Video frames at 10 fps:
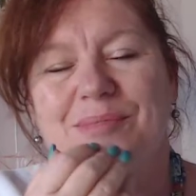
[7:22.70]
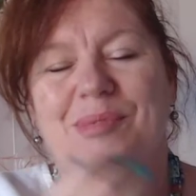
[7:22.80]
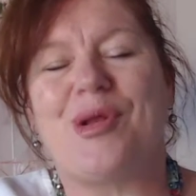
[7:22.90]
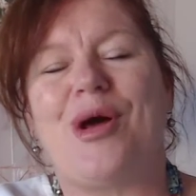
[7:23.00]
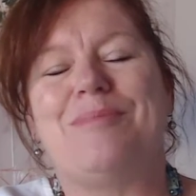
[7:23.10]

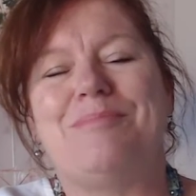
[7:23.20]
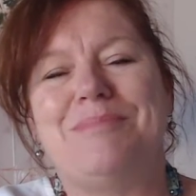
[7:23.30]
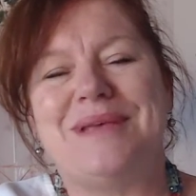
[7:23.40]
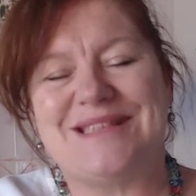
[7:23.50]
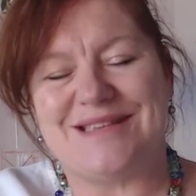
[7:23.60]
But I
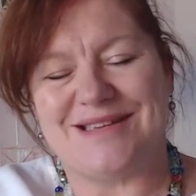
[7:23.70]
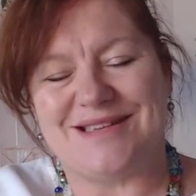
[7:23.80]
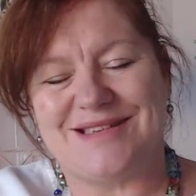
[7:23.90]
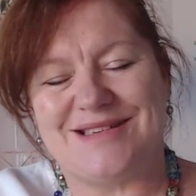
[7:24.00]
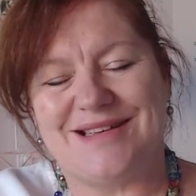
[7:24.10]
miss
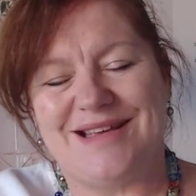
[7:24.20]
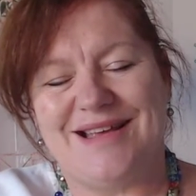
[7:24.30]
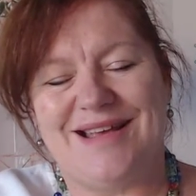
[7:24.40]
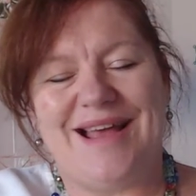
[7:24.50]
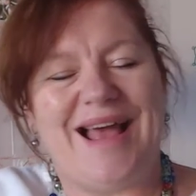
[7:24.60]
it.
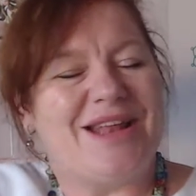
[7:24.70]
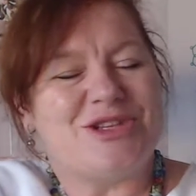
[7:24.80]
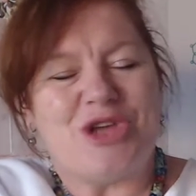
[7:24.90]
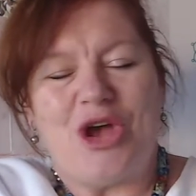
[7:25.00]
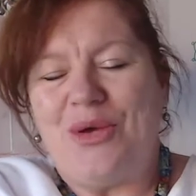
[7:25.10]
And
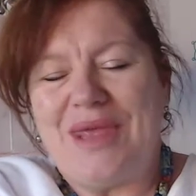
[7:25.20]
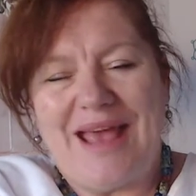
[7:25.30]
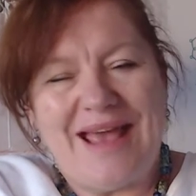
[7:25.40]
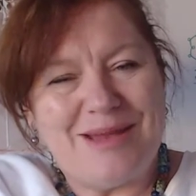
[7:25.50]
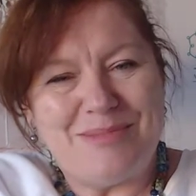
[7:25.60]
it's
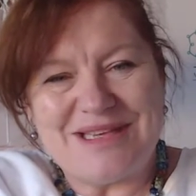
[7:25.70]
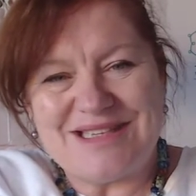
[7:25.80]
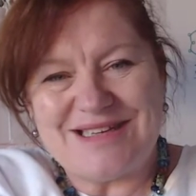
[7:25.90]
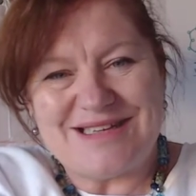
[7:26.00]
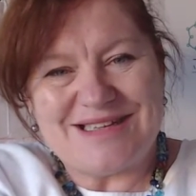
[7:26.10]
okay to
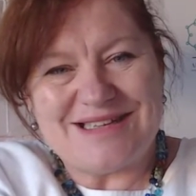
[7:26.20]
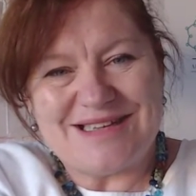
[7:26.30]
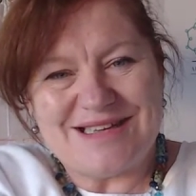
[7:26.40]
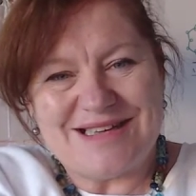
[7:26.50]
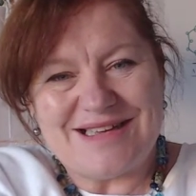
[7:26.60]
miss it.
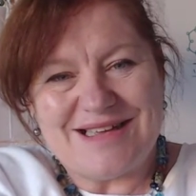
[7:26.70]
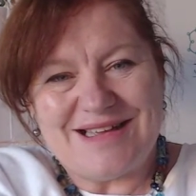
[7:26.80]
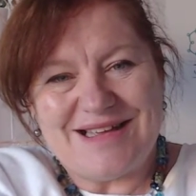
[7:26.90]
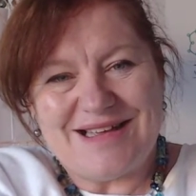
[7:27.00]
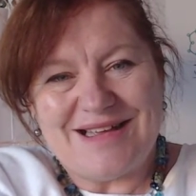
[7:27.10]

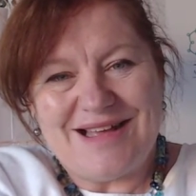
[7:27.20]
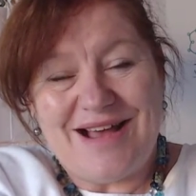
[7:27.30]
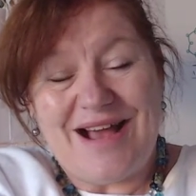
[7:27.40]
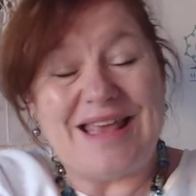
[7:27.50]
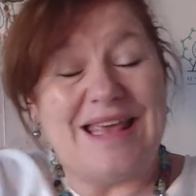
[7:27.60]

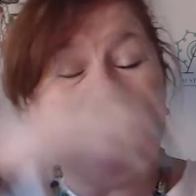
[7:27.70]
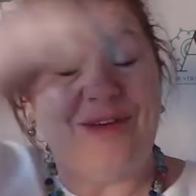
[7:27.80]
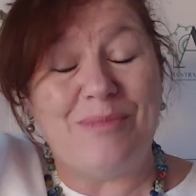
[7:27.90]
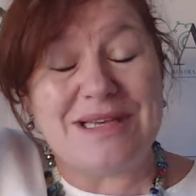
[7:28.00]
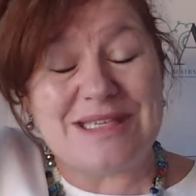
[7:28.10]
I
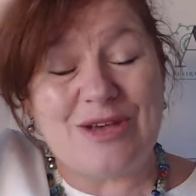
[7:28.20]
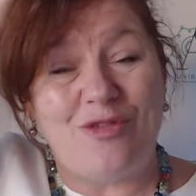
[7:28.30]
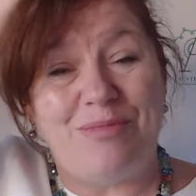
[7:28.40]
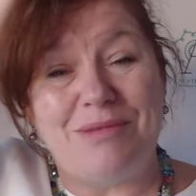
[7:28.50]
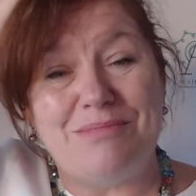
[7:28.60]
give
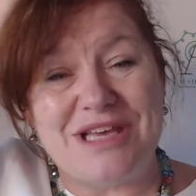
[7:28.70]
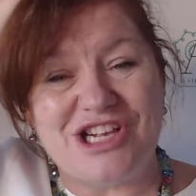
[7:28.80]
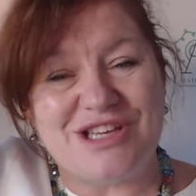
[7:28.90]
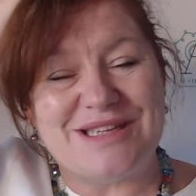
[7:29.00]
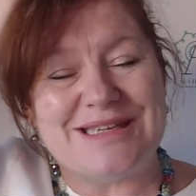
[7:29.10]
myself
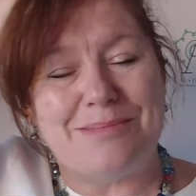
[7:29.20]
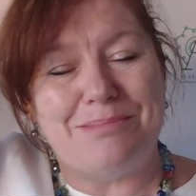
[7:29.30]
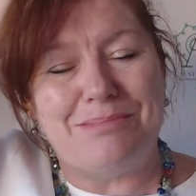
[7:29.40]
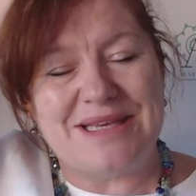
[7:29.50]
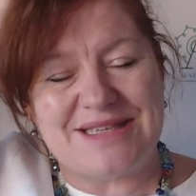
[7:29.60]
permission to
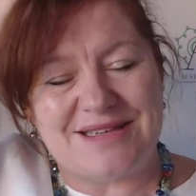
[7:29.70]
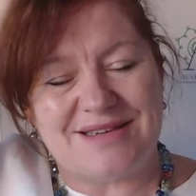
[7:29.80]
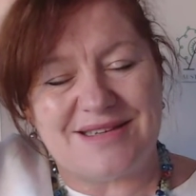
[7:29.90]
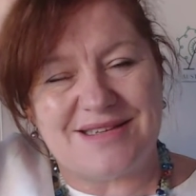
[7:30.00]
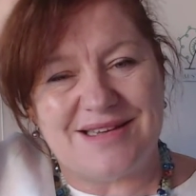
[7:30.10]
miss
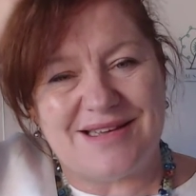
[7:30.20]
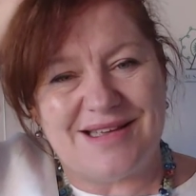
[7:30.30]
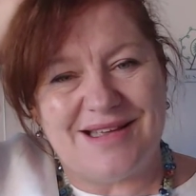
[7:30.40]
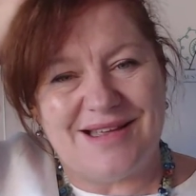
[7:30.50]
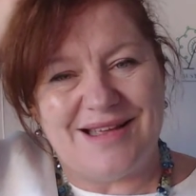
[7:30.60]
it.
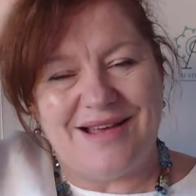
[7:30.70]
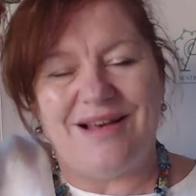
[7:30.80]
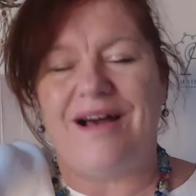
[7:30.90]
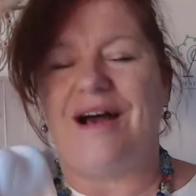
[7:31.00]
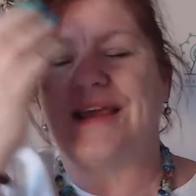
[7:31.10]

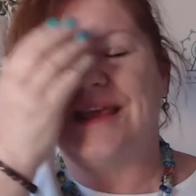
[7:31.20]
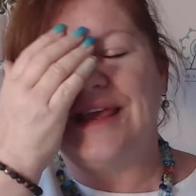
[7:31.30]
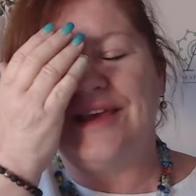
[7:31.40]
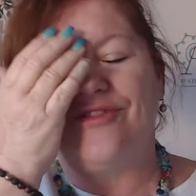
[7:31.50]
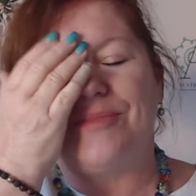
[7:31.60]
I
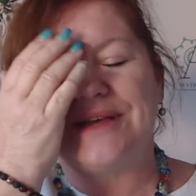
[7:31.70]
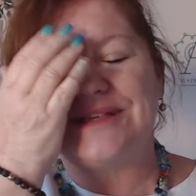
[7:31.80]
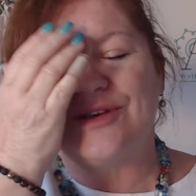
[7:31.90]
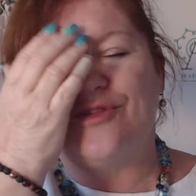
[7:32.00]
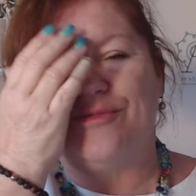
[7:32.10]
give
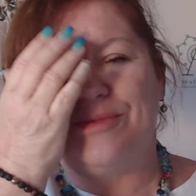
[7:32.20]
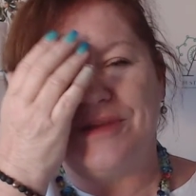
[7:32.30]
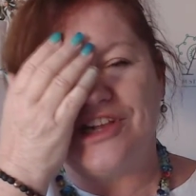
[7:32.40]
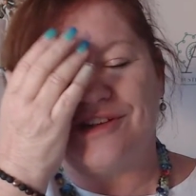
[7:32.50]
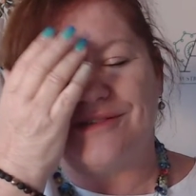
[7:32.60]
myself
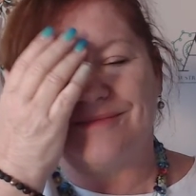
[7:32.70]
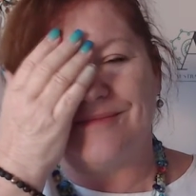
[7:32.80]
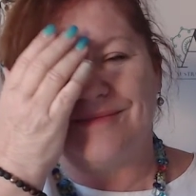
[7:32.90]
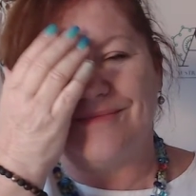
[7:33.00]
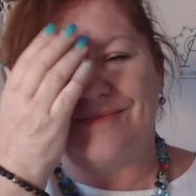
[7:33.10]
permission.
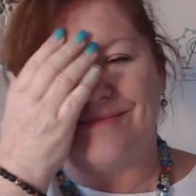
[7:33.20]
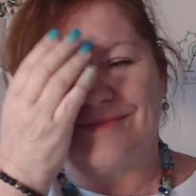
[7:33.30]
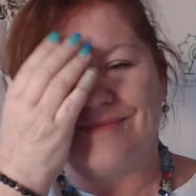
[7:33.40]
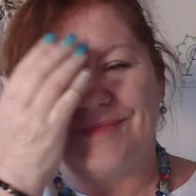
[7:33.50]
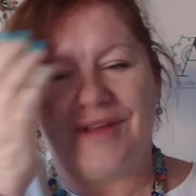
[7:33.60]

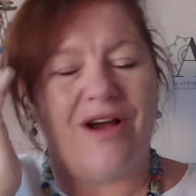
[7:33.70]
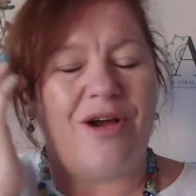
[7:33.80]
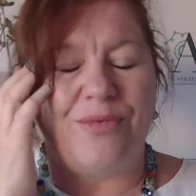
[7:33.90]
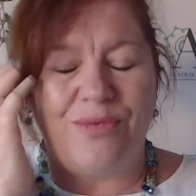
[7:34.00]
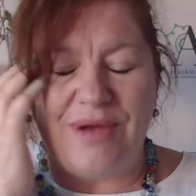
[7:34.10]

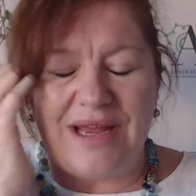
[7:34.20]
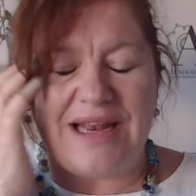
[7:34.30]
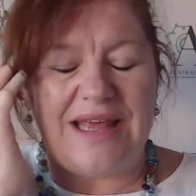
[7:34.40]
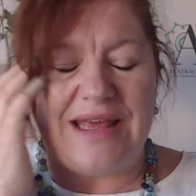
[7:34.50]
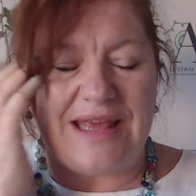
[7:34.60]
I
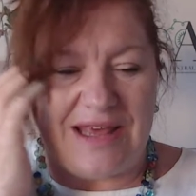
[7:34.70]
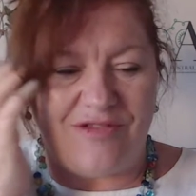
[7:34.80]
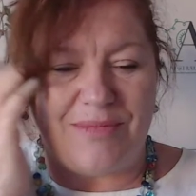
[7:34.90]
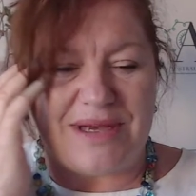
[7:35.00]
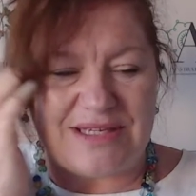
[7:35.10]
really
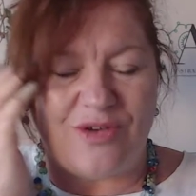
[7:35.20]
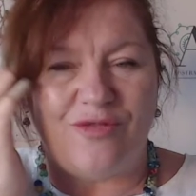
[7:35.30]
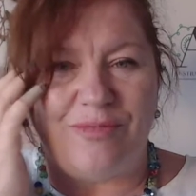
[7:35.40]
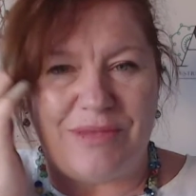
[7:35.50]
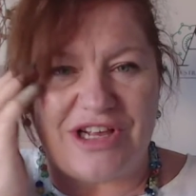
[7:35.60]
give
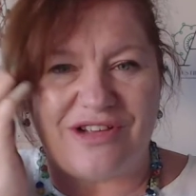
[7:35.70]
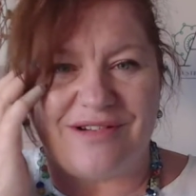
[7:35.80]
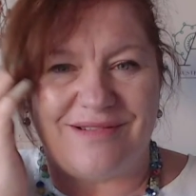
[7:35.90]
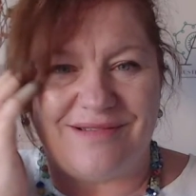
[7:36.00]
myself permission.